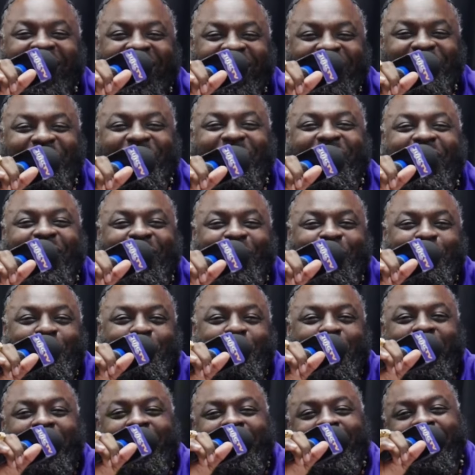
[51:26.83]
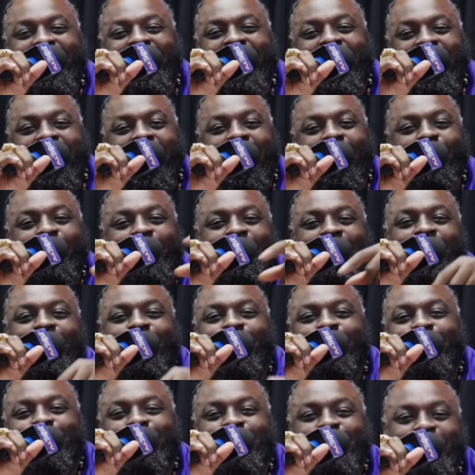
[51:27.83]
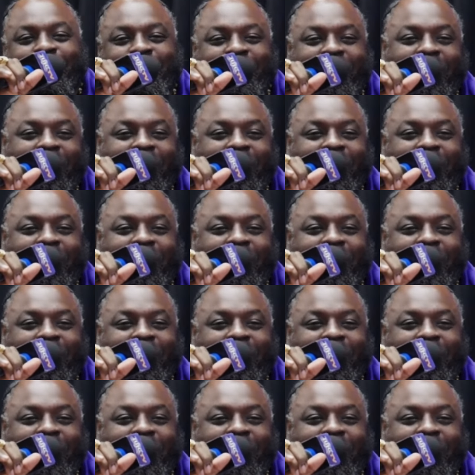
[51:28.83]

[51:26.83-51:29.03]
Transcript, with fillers: to give you money that they already owe you.